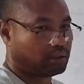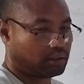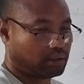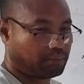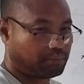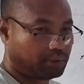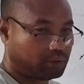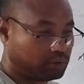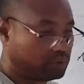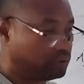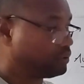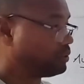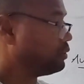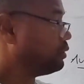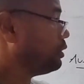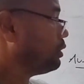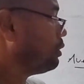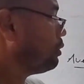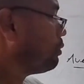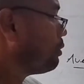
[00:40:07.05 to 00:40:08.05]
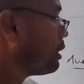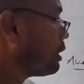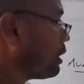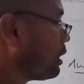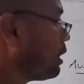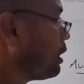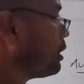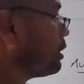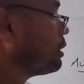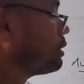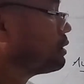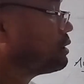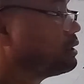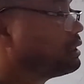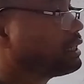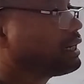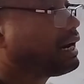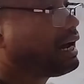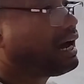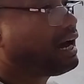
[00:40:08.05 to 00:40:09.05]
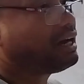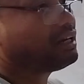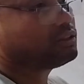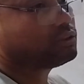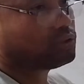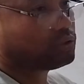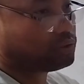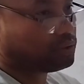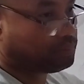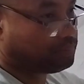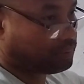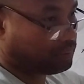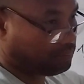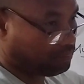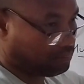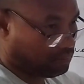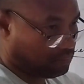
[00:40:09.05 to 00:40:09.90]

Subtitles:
Number two, what are their isotopic